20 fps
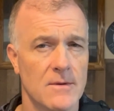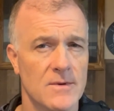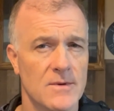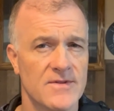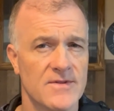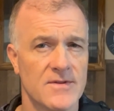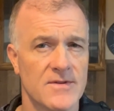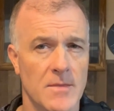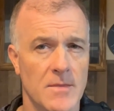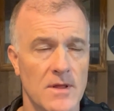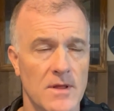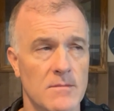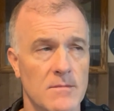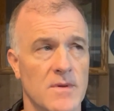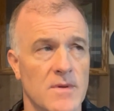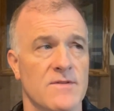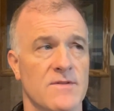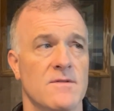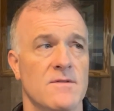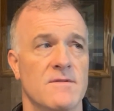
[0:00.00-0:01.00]
with some other
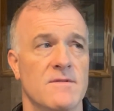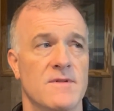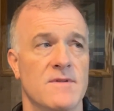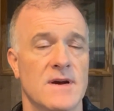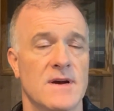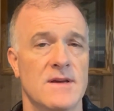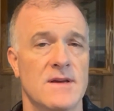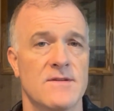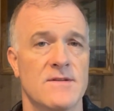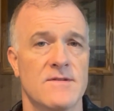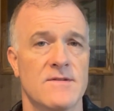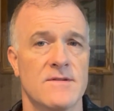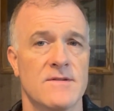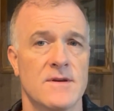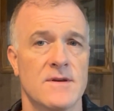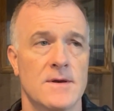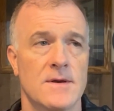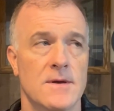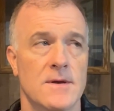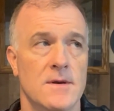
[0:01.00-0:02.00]
muzzle device
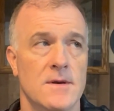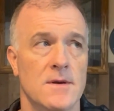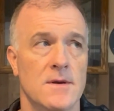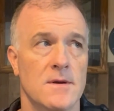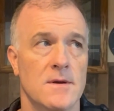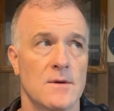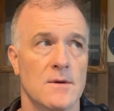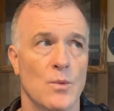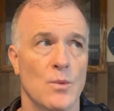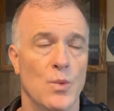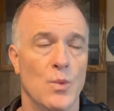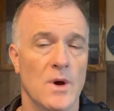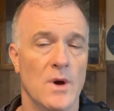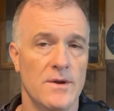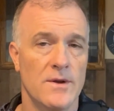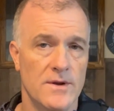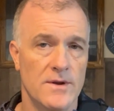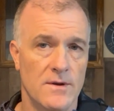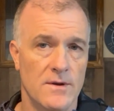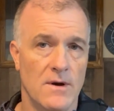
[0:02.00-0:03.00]

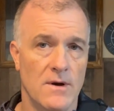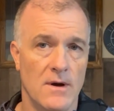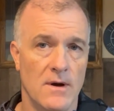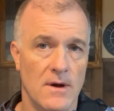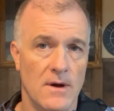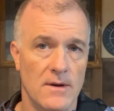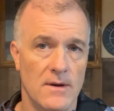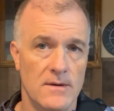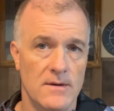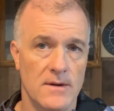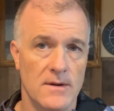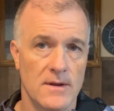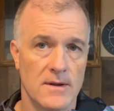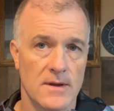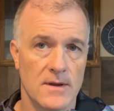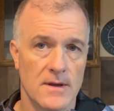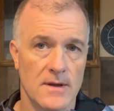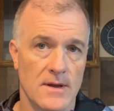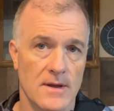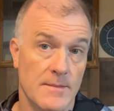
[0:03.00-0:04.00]
welded on,
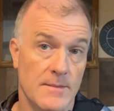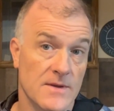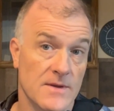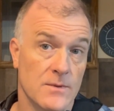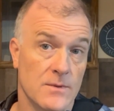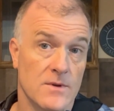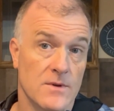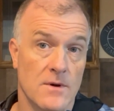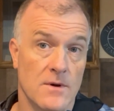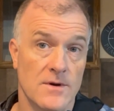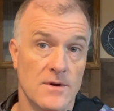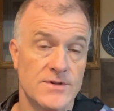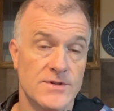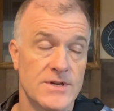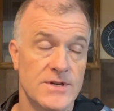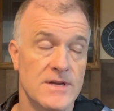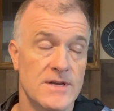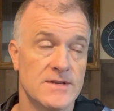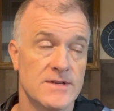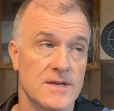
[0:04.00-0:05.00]
and that's what the orange
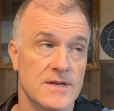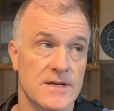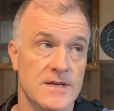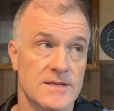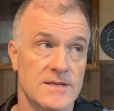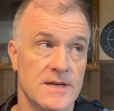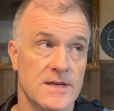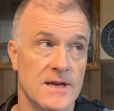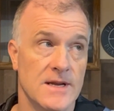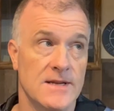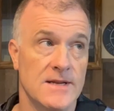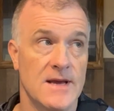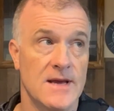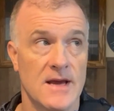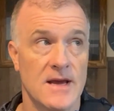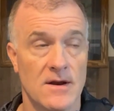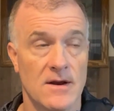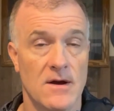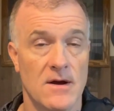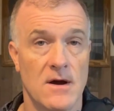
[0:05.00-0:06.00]
sheet says, and then they take
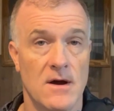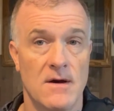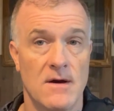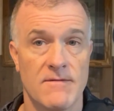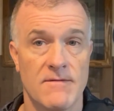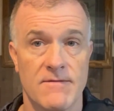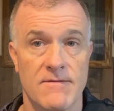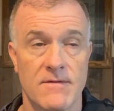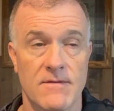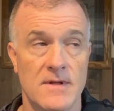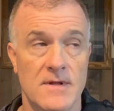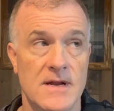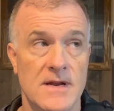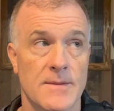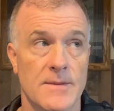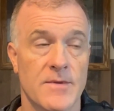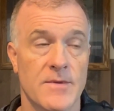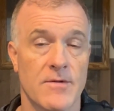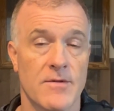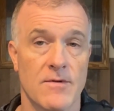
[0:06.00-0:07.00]
it off, clean
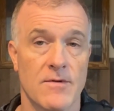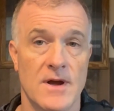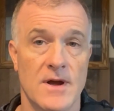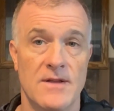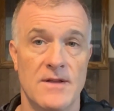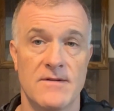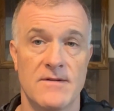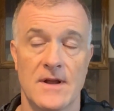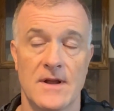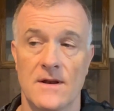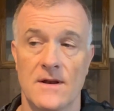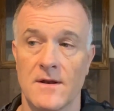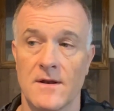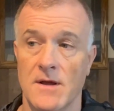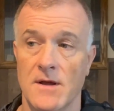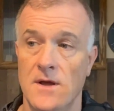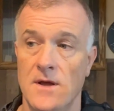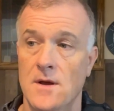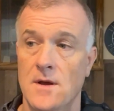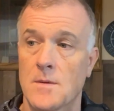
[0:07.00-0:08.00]
up the threads, and then
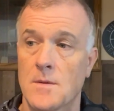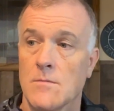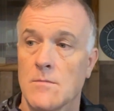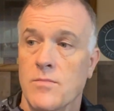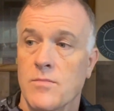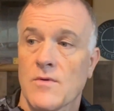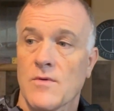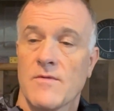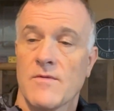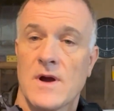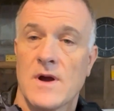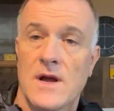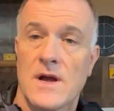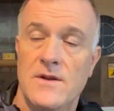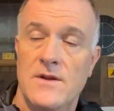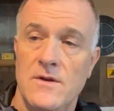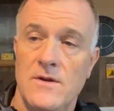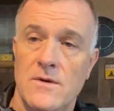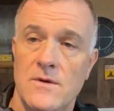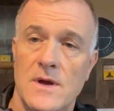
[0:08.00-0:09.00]
provide
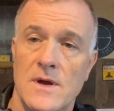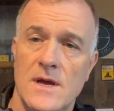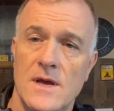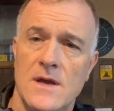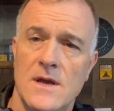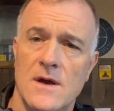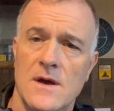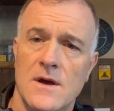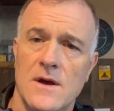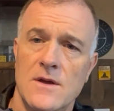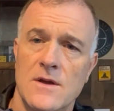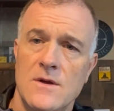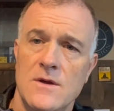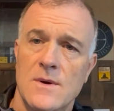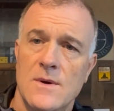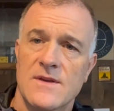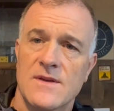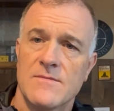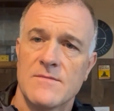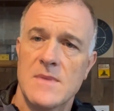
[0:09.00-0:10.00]
you a
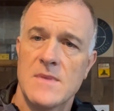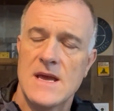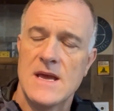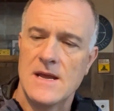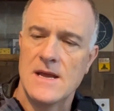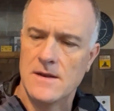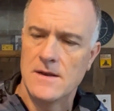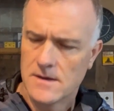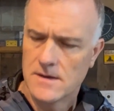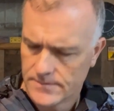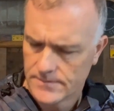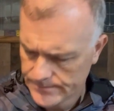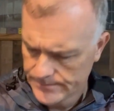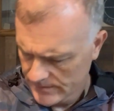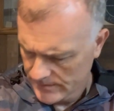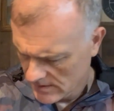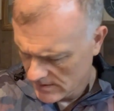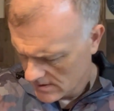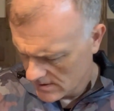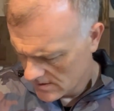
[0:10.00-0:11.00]
US made
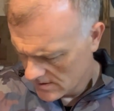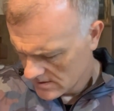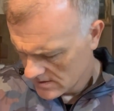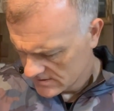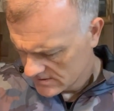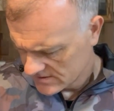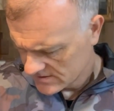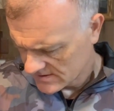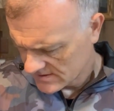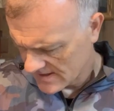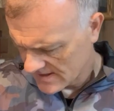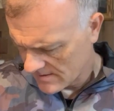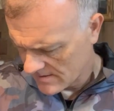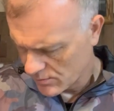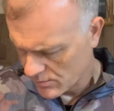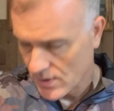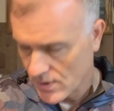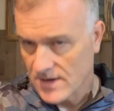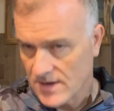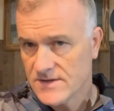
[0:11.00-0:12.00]
slant
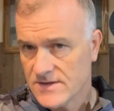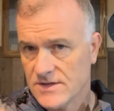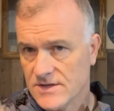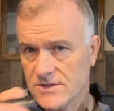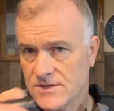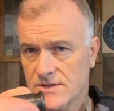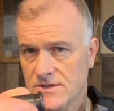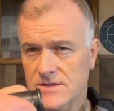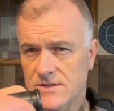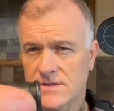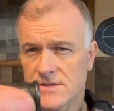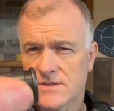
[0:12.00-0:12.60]
brake. Says